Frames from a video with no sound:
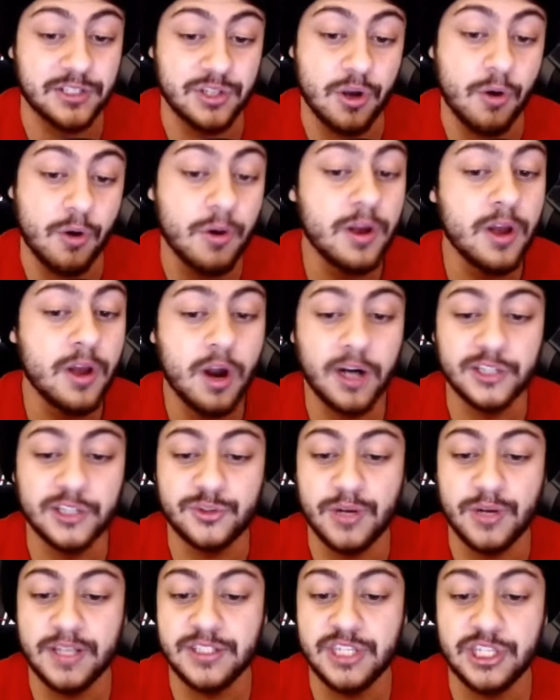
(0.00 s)
So our
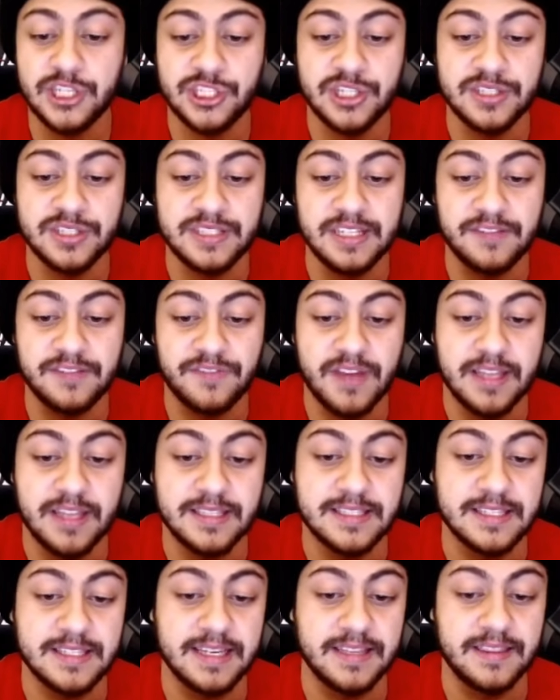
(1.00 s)
transition
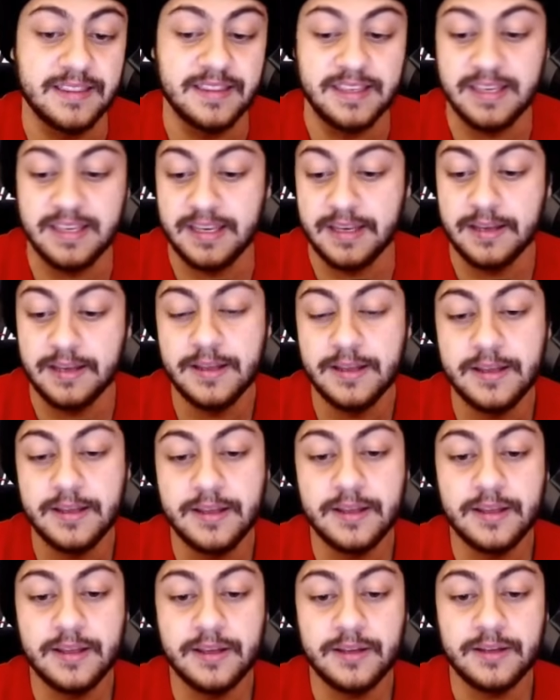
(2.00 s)
defense in the
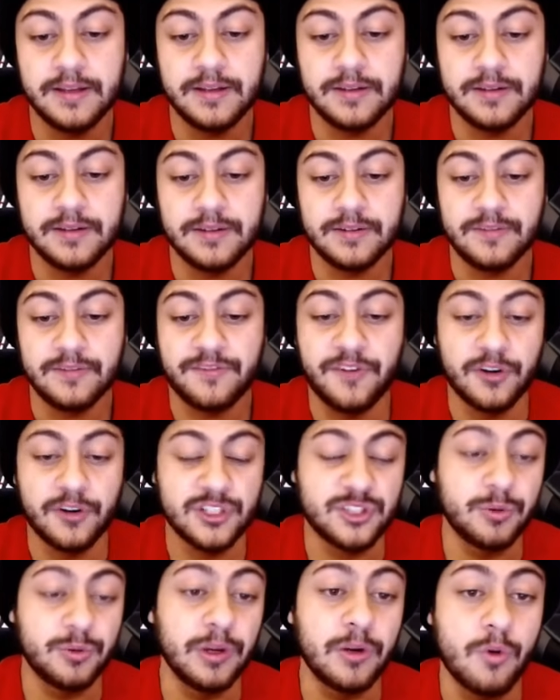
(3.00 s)

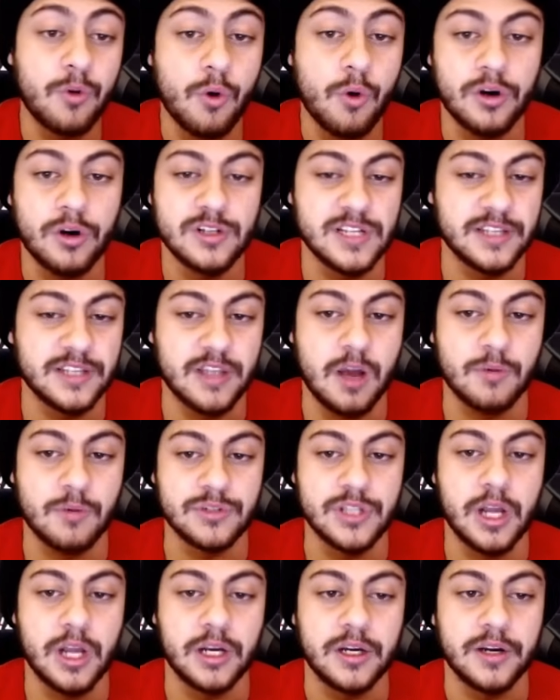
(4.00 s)
first three quarters I thought
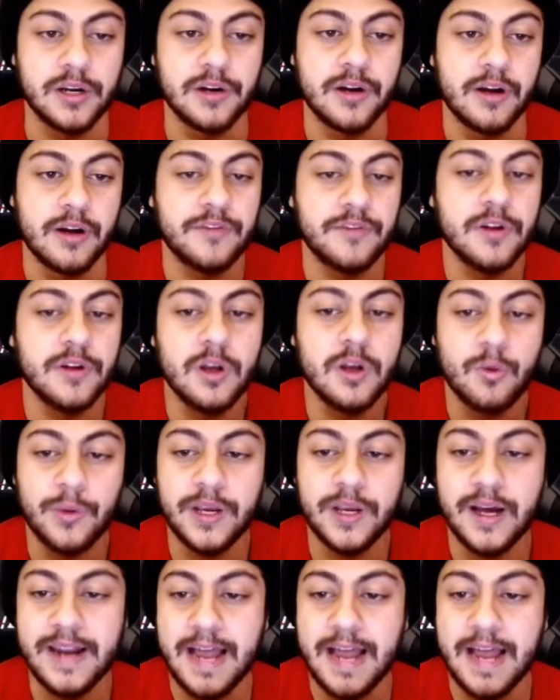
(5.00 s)
was not good enough.
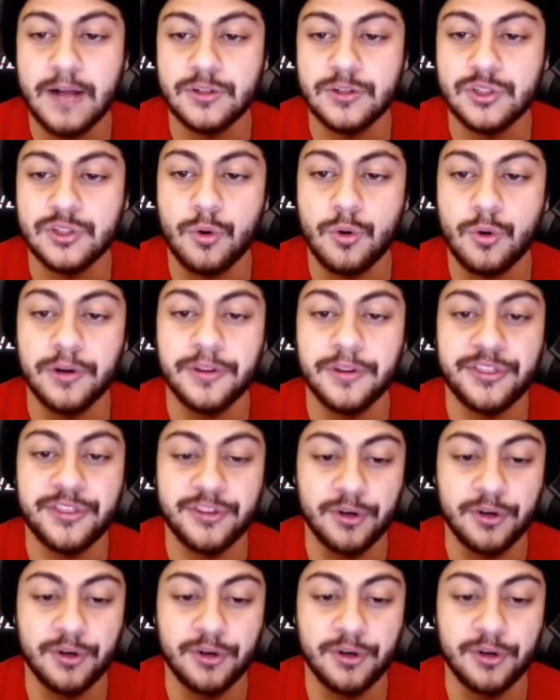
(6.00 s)
We got outscored